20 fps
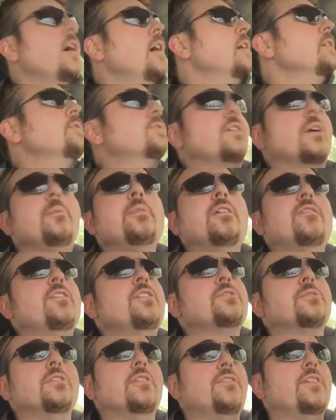Some of the
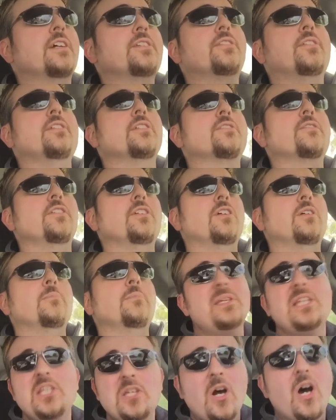visual effects on this film,
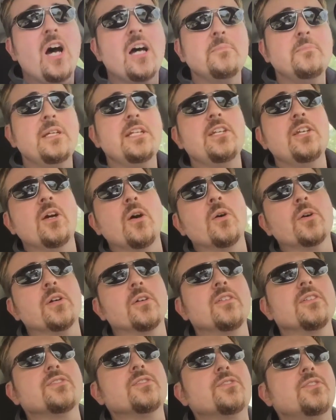beyond
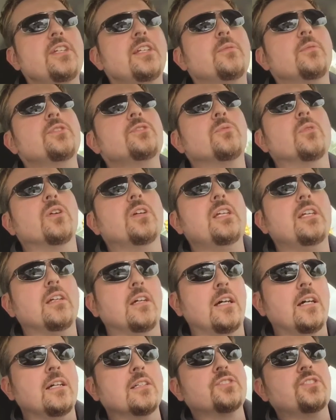mediocre. There's a sequence where
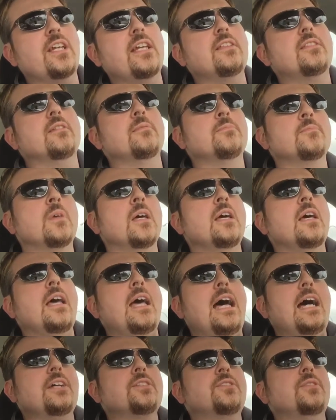Statham
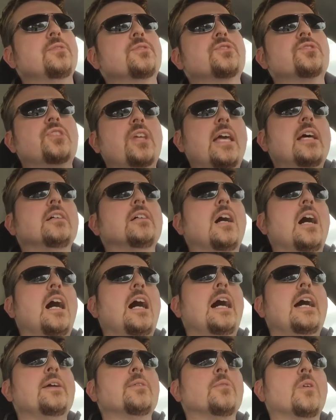has to scale a
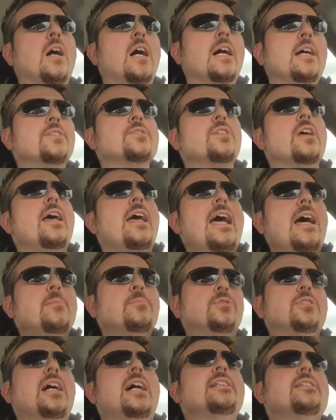high-rise and
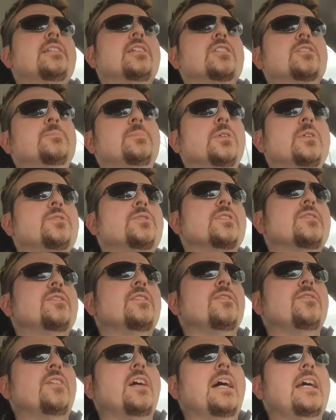plant an explosive
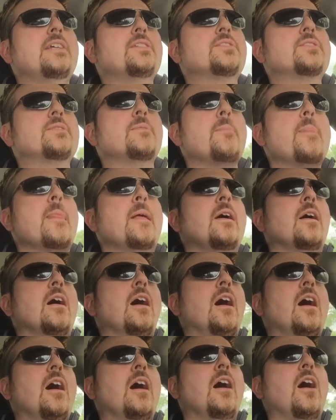device
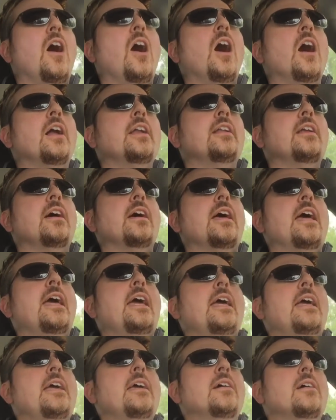on
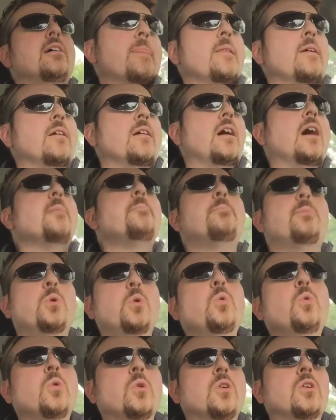a
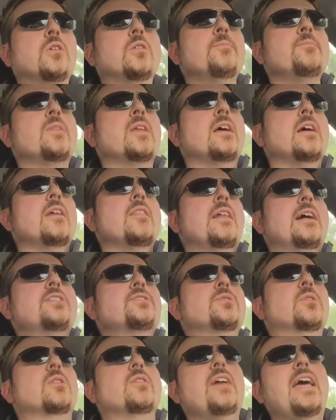pool that
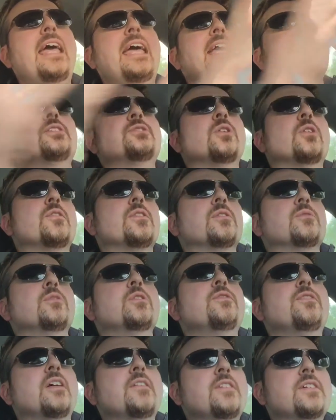sort of hangs over the
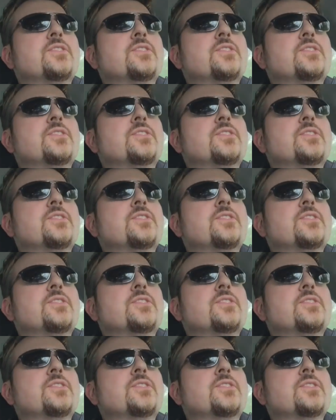roof of the